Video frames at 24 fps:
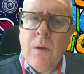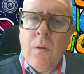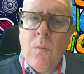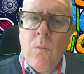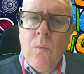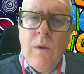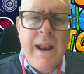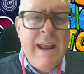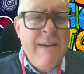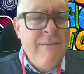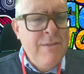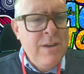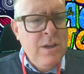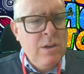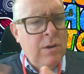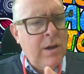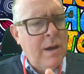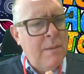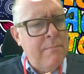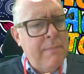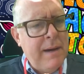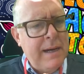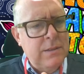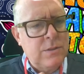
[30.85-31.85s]
Whenever you
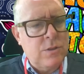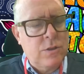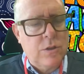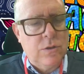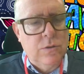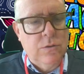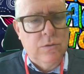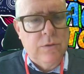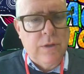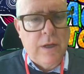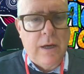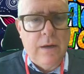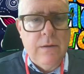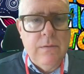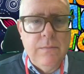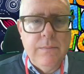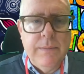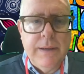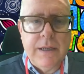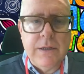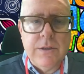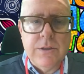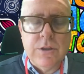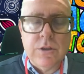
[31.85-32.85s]
come back to school, though,
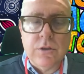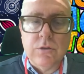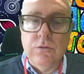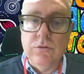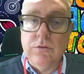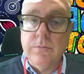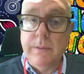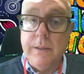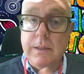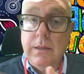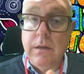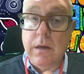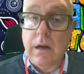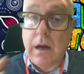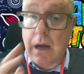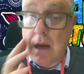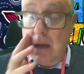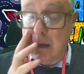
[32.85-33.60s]
because school's been